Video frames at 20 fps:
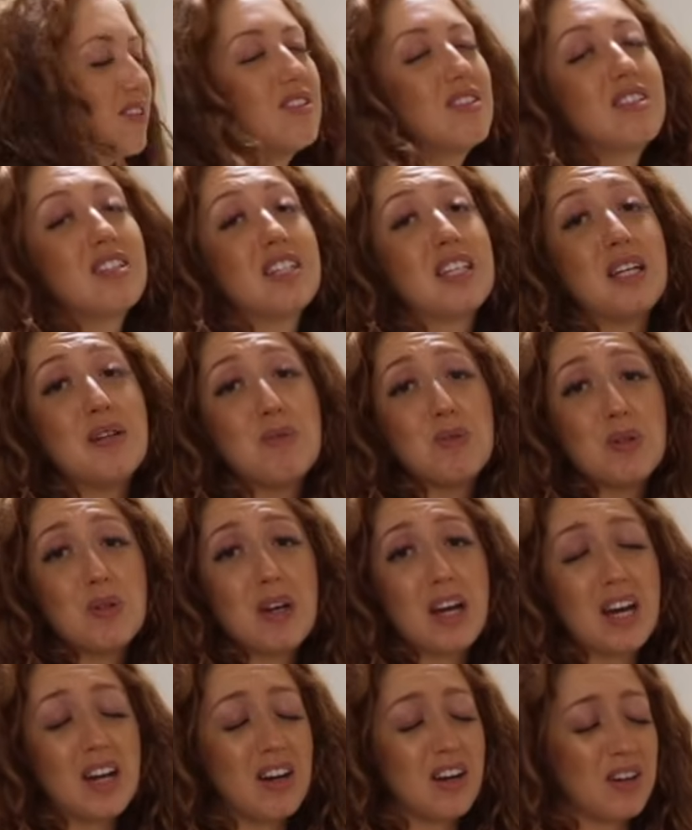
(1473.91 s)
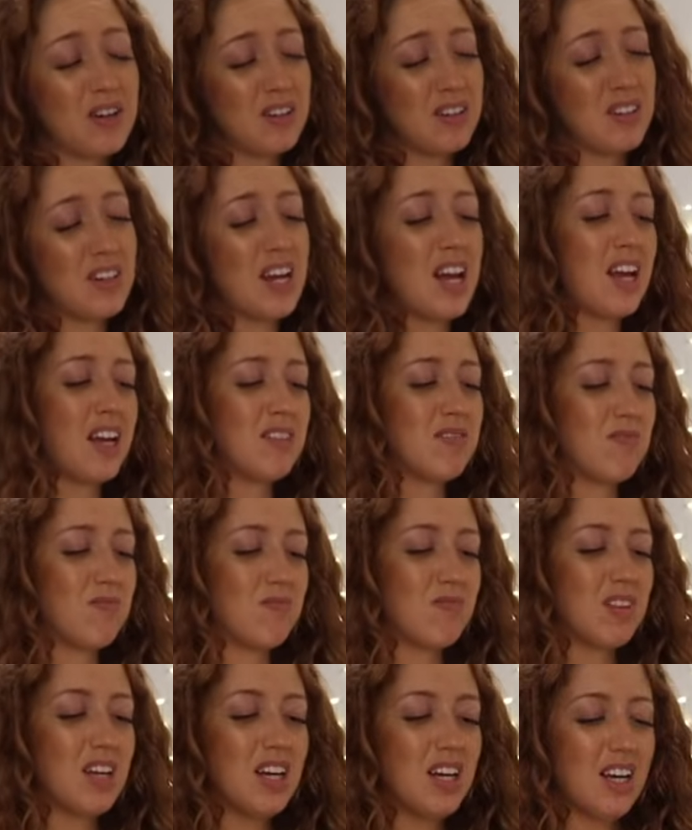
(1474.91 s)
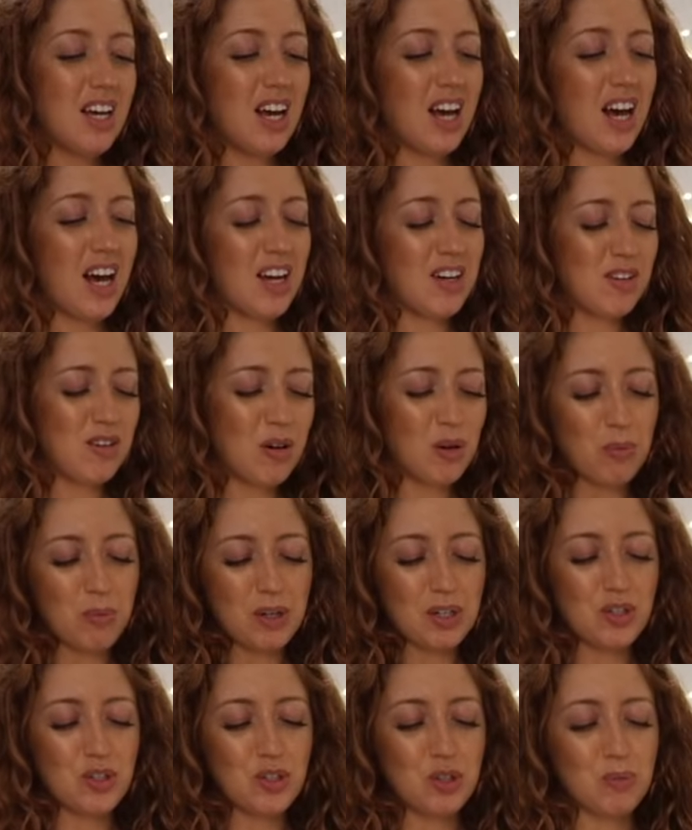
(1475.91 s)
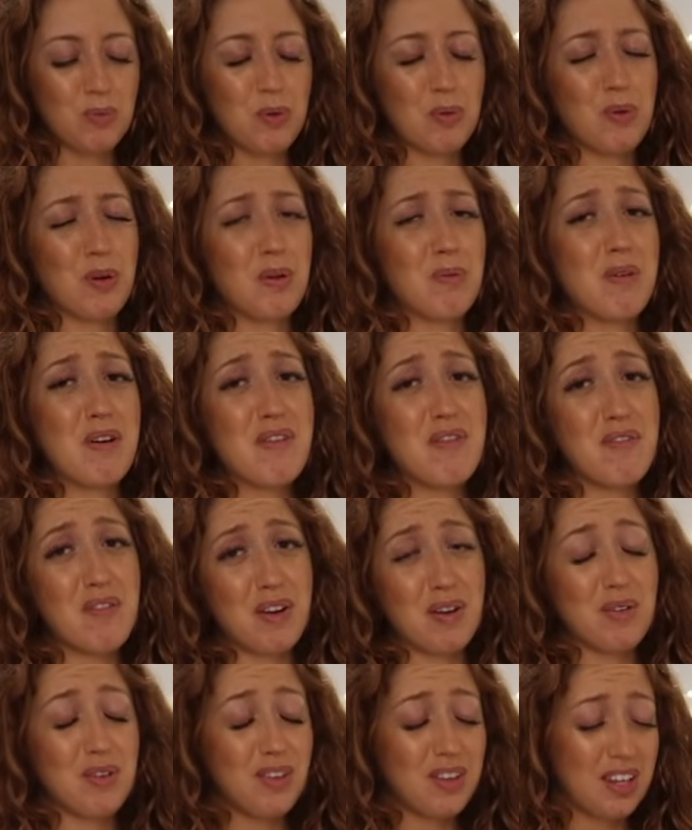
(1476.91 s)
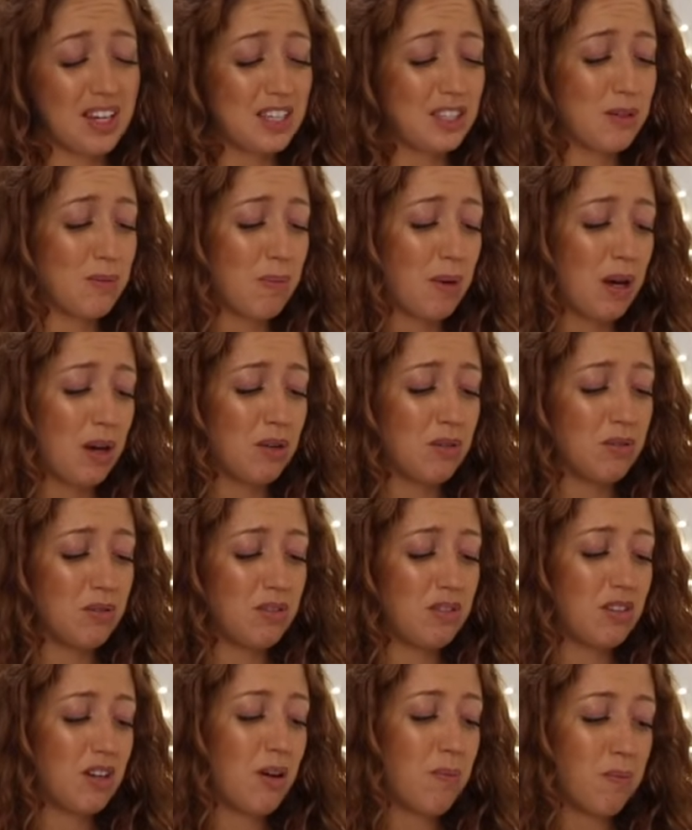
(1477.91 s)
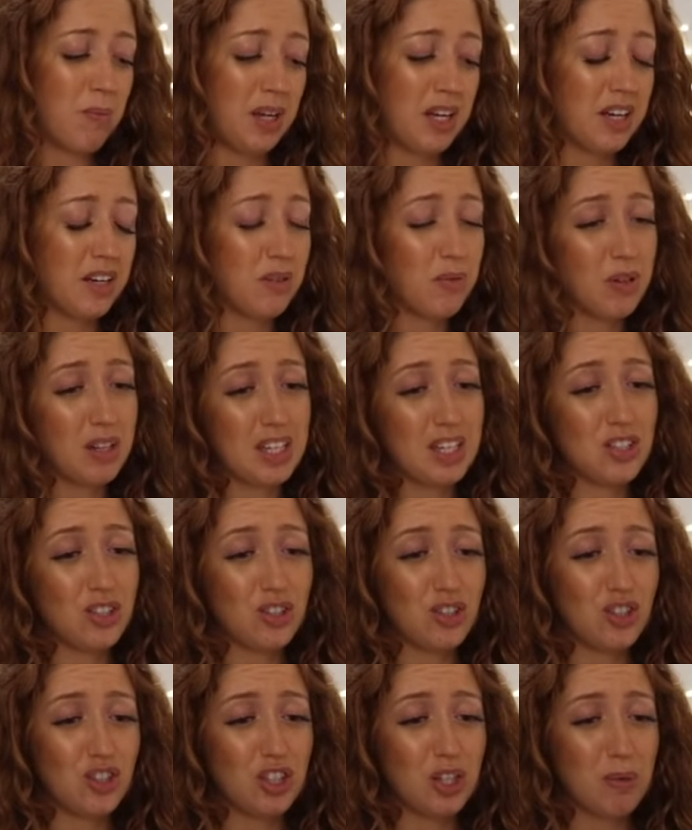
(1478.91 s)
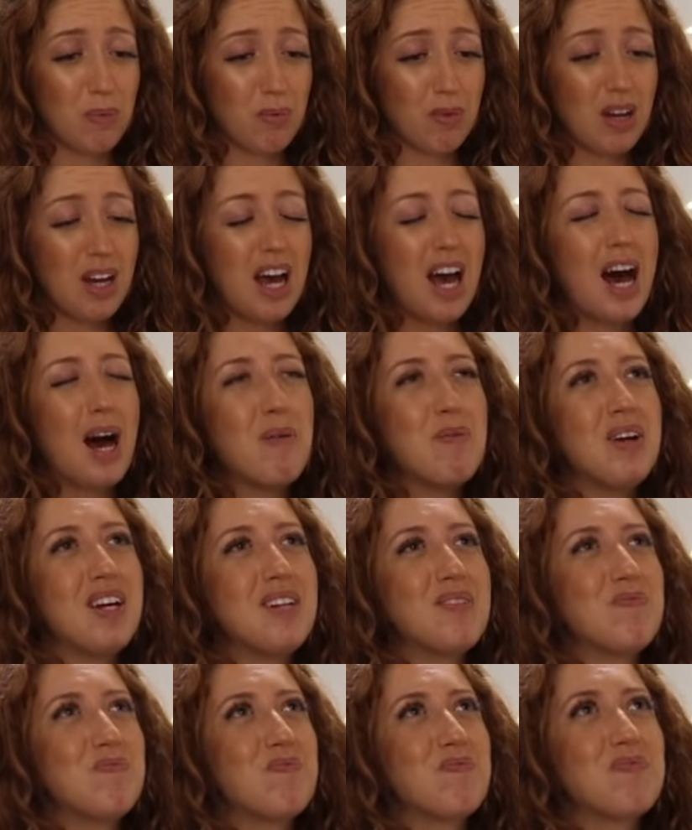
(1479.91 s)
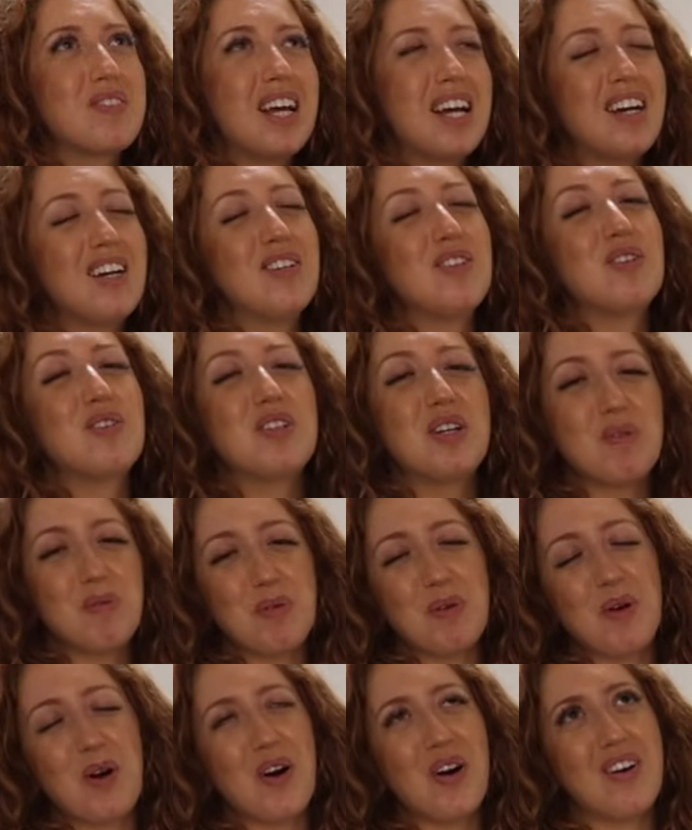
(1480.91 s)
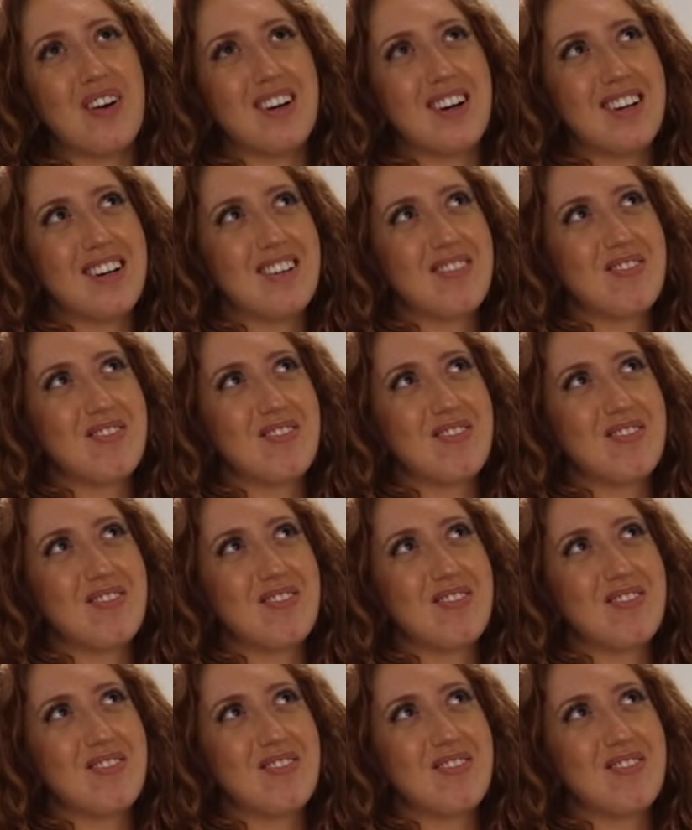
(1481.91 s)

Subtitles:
could sleep together. And I don't know about you, but one of my favorite things about being in a relationship, I mean, don't take me wrong,